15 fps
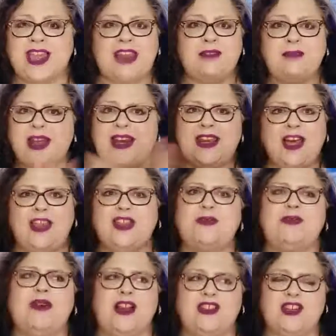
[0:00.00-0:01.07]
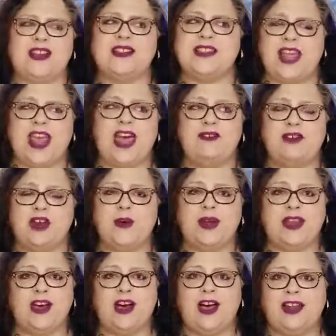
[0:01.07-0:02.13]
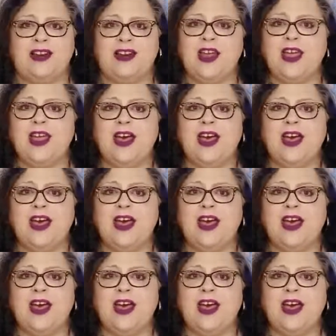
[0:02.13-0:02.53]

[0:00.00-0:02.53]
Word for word: and many other projects they have going on.